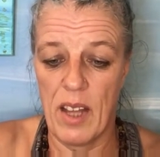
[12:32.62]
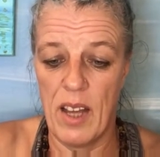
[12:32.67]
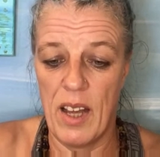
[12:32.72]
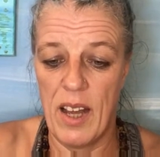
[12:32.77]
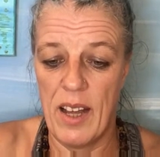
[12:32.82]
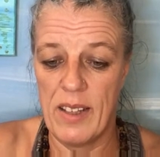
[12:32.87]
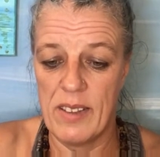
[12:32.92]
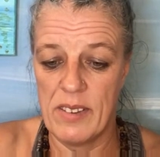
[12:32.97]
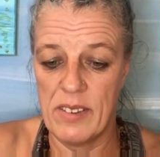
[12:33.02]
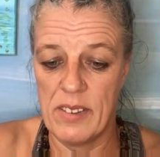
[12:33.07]

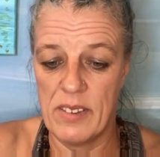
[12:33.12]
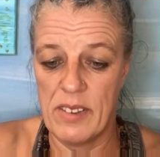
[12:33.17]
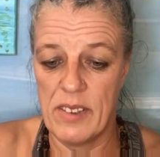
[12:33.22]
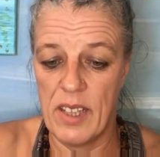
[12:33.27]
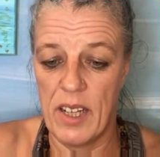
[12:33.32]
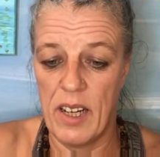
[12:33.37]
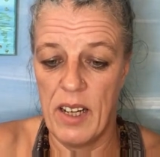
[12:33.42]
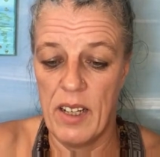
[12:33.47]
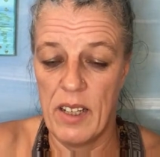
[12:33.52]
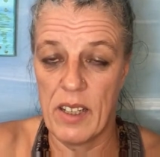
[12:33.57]

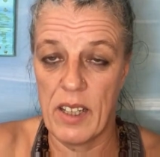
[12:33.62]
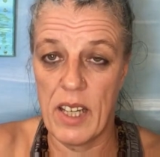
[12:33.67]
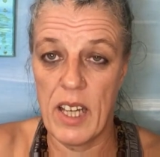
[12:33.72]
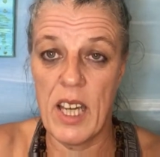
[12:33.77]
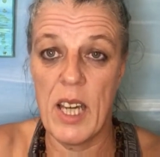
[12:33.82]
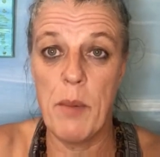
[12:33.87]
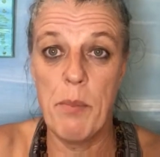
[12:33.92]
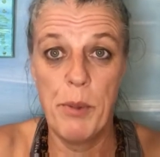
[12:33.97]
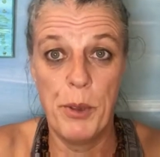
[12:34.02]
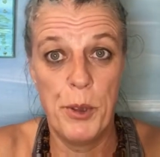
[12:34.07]
and
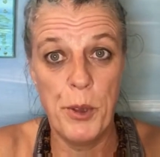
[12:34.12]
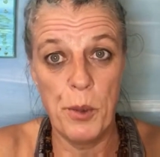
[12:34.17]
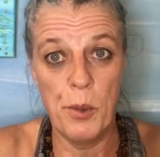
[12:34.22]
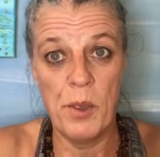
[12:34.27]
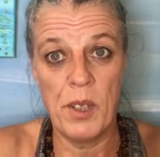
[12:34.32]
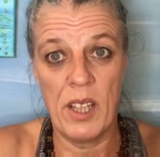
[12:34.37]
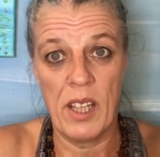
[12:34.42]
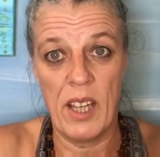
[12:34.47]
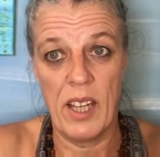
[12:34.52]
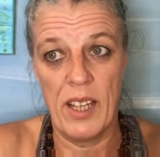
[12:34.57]
keep
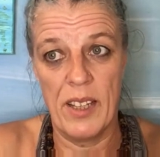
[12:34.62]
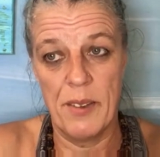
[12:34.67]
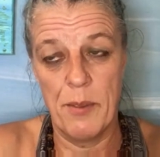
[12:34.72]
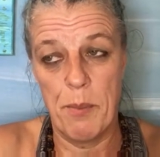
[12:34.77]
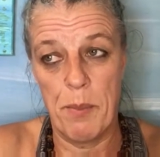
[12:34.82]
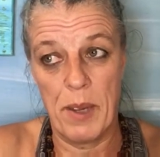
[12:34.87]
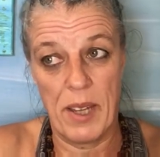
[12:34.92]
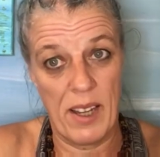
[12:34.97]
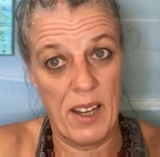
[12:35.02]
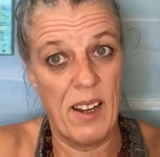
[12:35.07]
doing
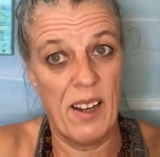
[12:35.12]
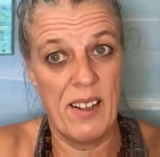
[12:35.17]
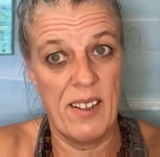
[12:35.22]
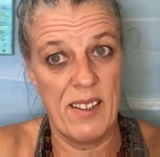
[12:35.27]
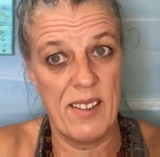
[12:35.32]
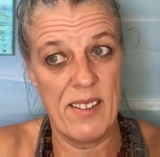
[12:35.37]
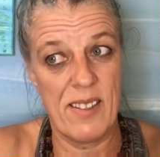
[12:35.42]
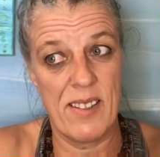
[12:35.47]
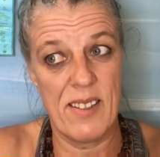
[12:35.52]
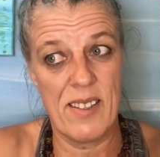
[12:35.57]
it,
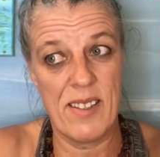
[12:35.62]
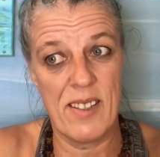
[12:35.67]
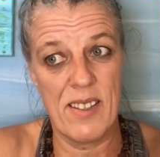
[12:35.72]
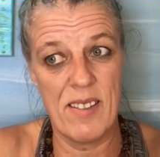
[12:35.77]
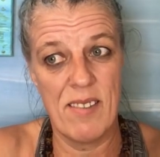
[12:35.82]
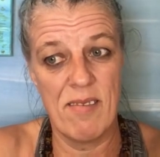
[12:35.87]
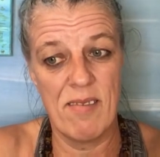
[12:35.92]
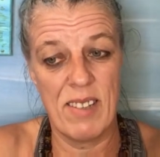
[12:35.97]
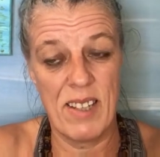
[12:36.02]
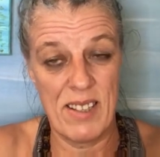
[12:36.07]

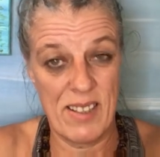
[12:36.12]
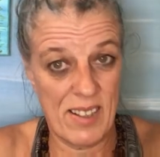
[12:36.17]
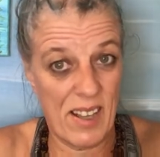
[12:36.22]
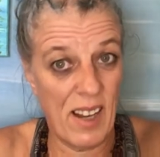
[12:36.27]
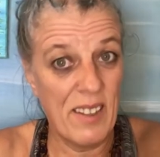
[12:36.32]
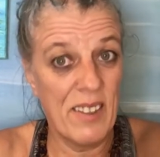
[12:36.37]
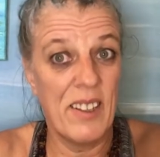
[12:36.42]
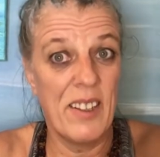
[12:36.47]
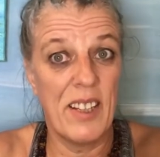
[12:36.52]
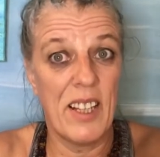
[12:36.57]
because it's
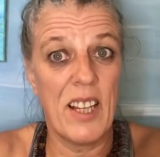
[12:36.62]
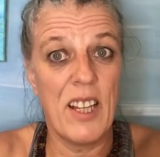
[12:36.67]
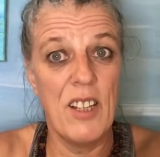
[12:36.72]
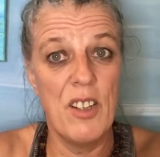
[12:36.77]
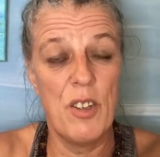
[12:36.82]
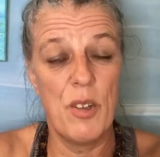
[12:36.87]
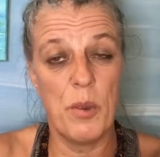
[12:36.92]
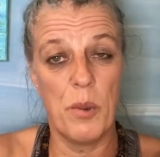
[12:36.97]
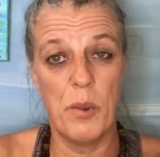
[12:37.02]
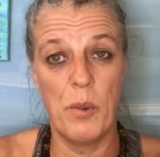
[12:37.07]
gonna
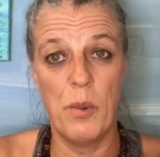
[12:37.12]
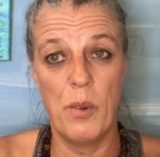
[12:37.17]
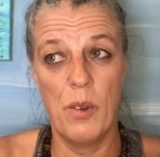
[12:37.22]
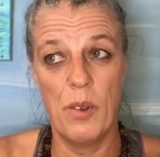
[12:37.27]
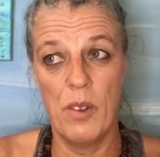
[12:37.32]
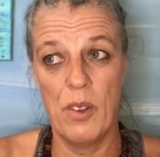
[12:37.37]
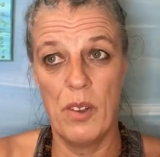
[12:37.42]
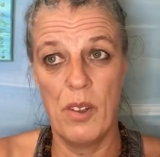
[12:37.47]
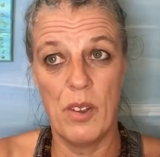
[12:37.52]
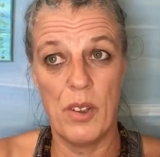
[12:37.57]
lead to
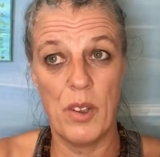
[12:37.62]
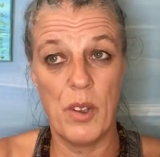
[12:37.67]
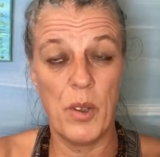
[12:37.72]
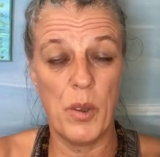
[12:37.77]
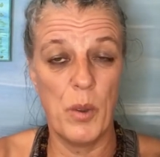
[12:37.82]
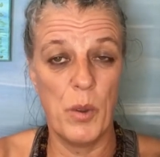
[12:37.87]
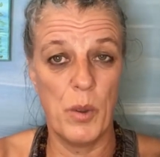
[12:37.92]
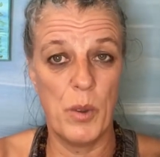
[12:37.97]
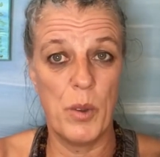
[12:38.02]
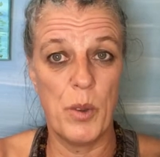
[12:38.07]

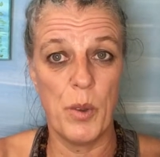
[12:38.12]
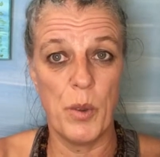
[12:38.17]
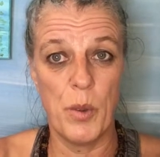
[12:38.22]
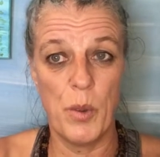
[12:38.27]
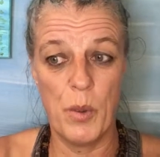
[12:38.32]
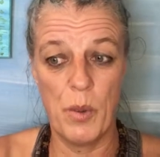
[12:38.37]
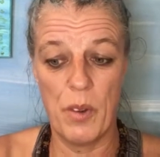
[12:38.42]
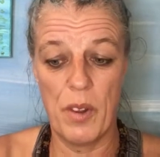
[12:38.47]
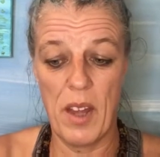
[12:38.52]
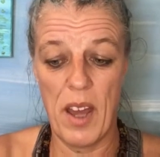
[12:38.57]
you
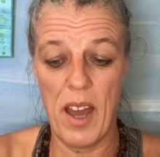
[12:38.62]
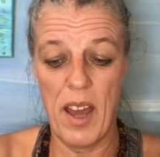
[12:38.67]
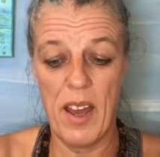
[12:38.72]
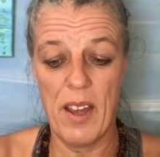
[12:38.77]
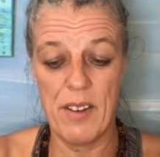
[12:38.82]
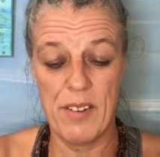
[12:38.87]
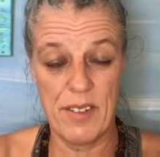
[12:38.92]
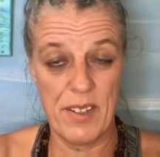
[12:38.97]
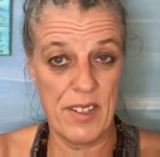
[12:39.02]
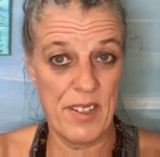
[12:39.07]
to
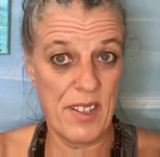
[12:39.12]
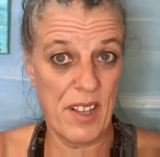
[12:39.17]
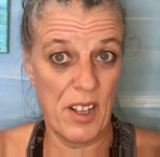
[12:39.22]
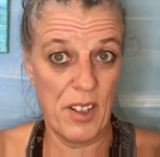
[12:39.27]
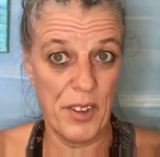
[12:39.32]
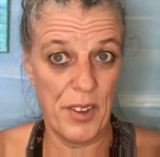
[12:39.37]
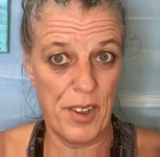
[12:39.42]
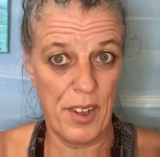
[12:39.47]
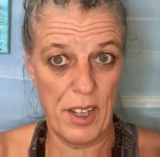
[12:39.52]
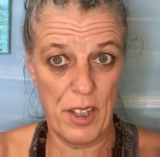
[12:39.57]
the
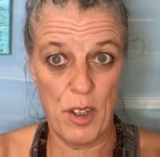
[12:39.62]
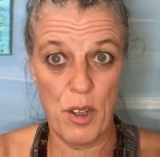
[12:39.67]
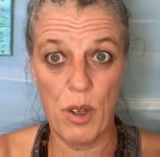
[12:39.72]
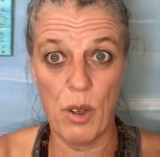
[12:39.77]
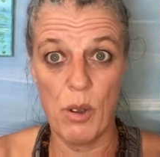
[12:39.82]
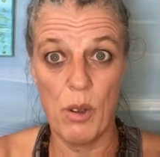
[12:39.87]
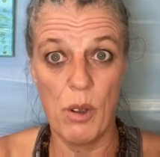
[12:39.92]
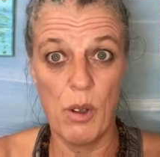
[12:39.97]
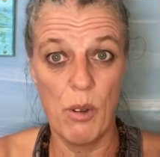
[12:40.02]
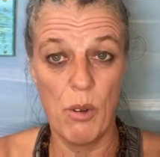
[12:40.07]
result that
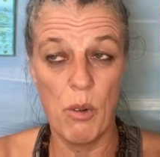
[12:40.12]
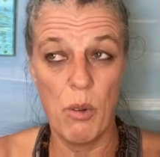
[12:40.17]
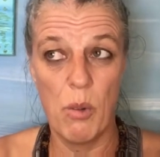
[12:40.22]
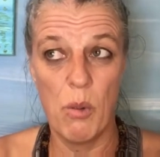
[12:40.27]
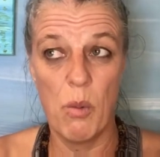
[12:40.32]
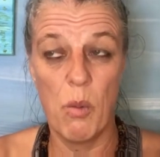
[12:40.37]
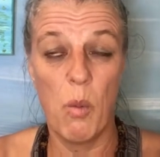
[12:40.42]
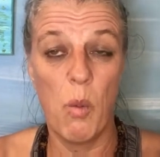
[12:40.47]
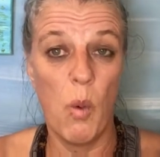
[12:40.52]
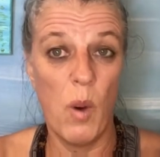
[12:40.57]
you
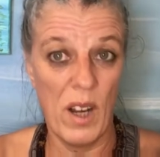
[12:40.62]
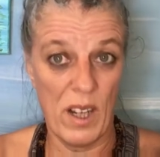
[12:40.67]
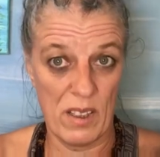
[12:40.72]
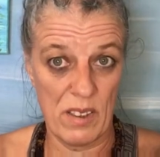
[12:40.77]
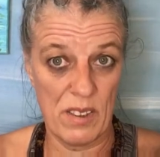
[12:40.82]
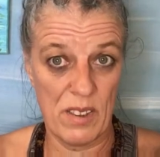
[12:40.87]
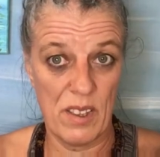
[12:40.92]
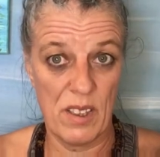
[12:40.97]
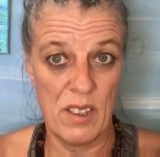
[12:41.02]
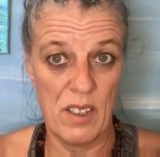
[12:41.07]

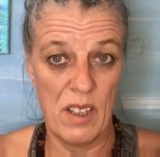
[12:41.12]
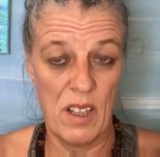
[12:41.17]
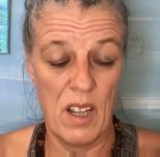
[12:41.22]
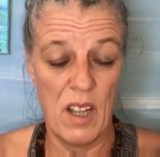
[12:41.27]
want.